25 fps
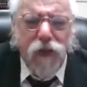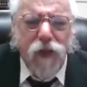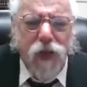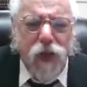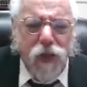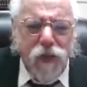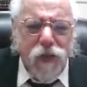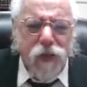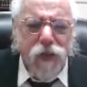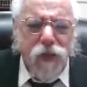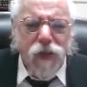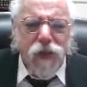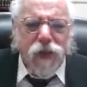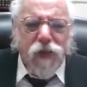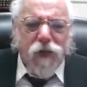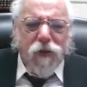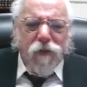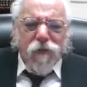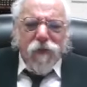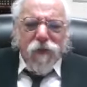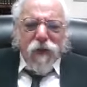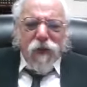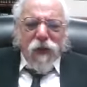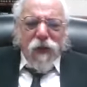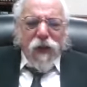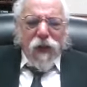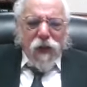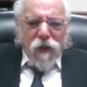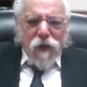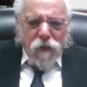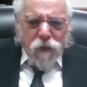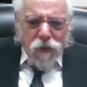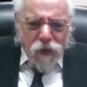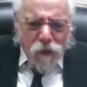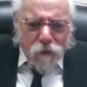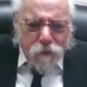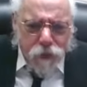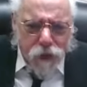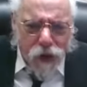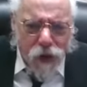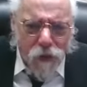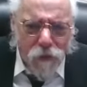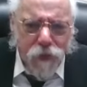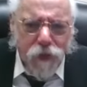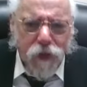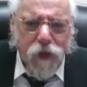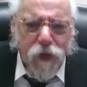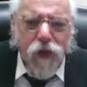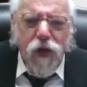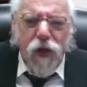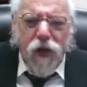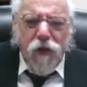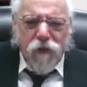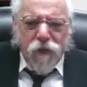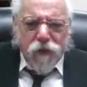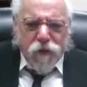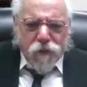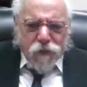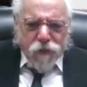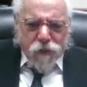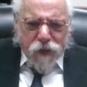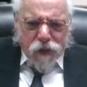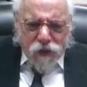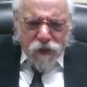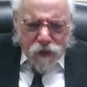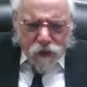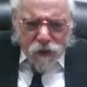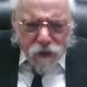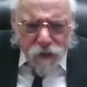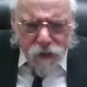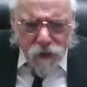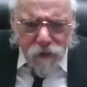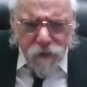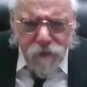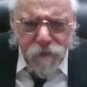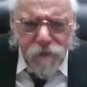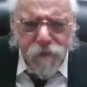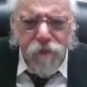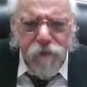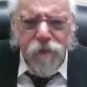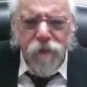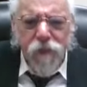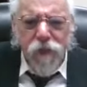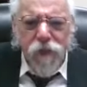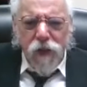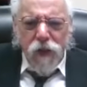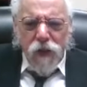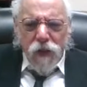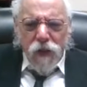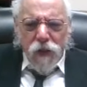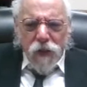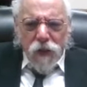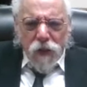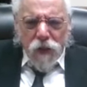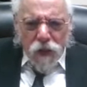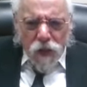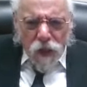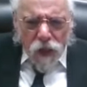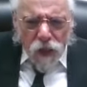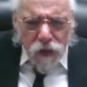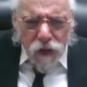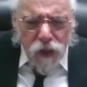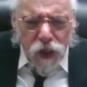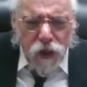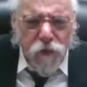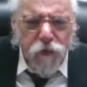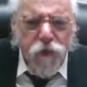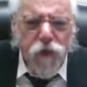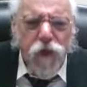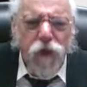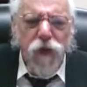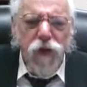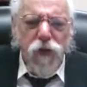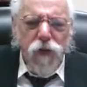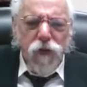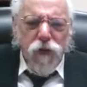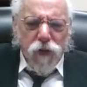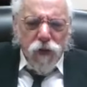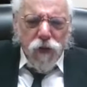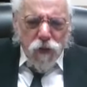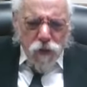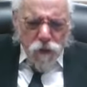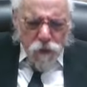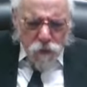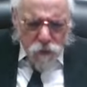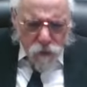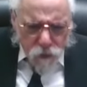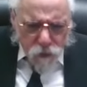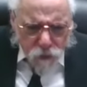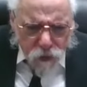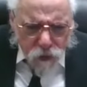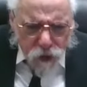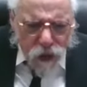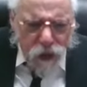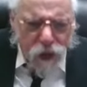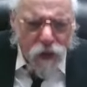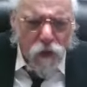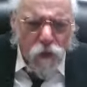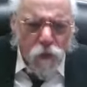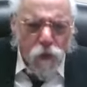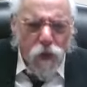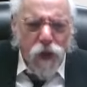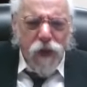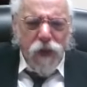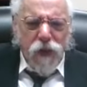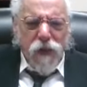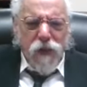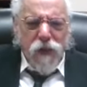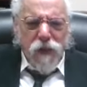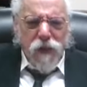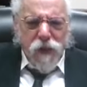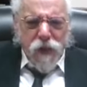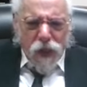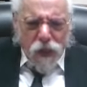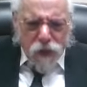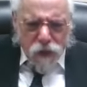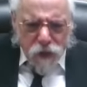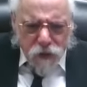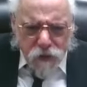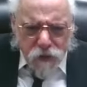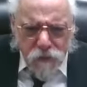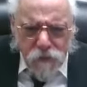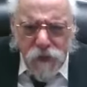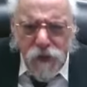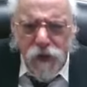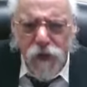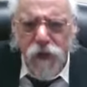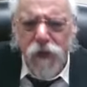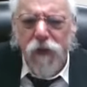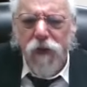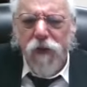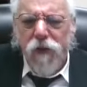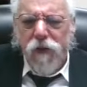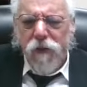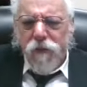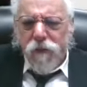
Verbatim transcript: conducting yourself with the proper covenant from any of them and therefore you you you take away its status of minute,